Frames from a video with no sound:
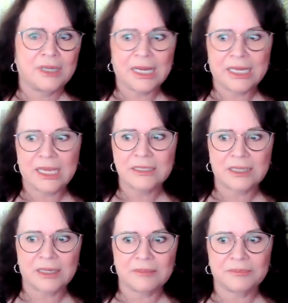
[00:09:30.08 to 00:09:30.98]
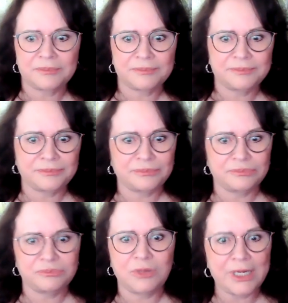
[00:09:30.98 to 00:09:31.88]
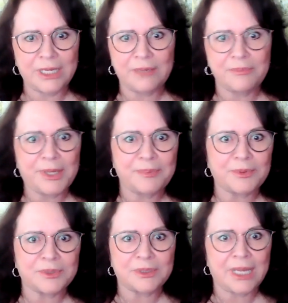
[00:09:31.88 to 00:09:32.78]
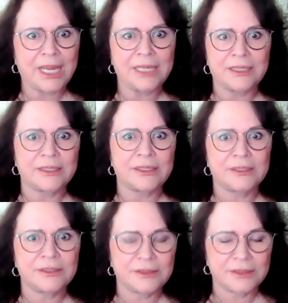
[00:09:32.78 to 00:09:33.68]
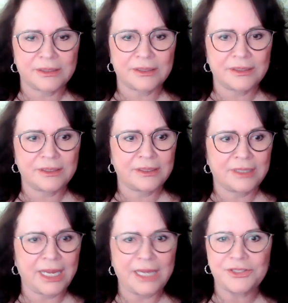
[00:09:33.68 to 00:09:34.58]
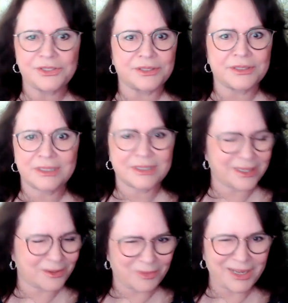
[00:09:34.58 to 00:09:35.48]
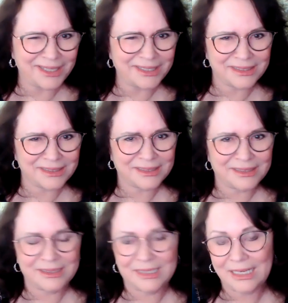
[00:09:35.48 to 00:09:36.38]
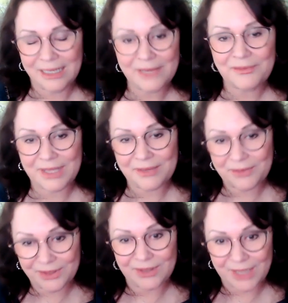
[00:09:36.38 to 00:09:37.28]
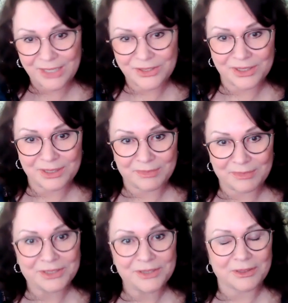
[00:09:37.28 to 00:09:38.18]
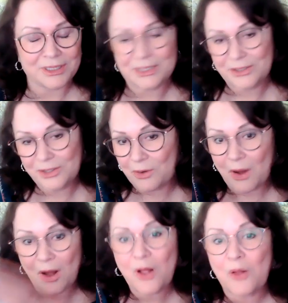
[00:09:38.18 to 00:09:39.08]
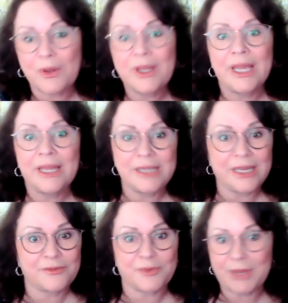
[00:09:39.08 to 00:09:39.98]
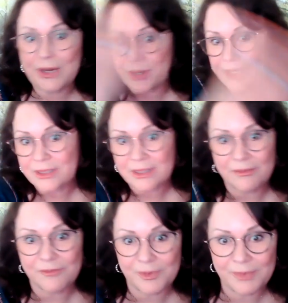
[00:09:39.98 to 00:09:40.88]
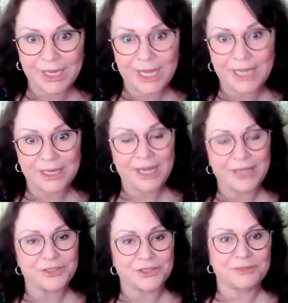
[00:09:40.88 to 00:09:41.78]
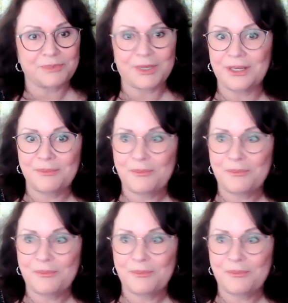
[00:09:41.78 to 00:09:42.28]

I guess I'm wanting people to hate the Asians. It's like, what? I even have a little Asian in me too, because you know, all Native Americans come from an a- Asian, but